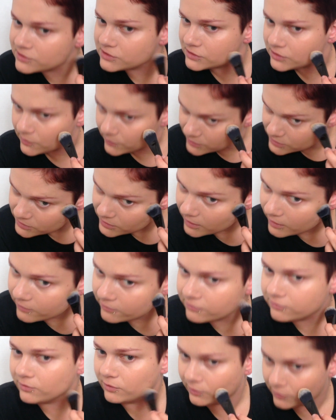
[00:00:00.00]
so it's not
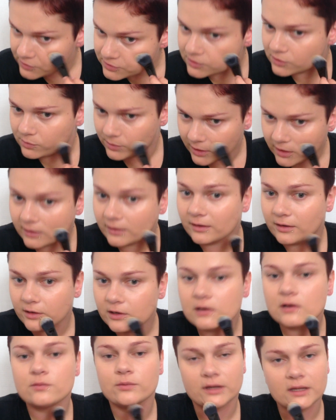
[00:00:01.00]
full, so we are going to
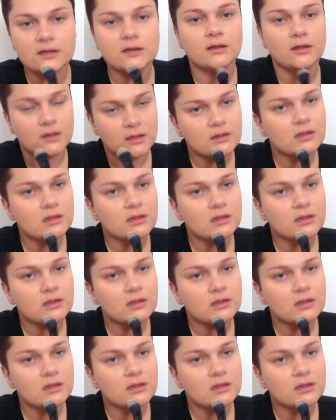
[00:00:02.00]
go in